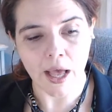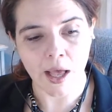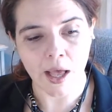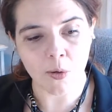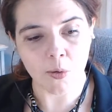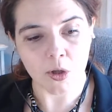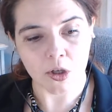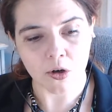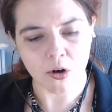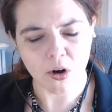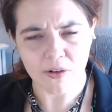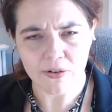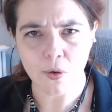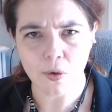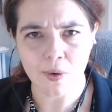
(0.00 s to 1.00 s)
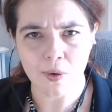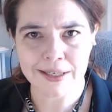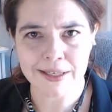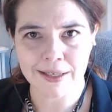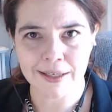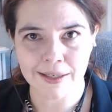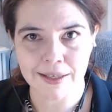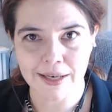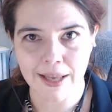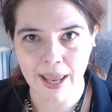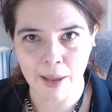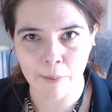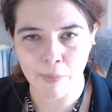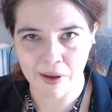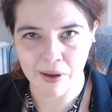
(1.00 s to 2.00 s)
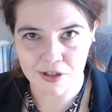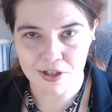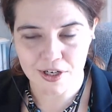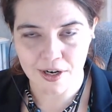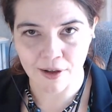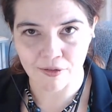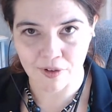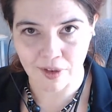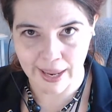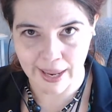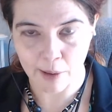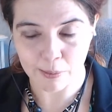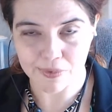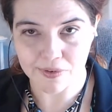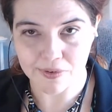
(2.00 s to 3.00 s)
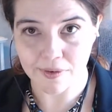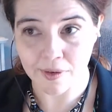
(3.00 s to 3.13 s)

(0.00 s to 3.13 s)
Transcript: You're also going to need a bunch of lamps.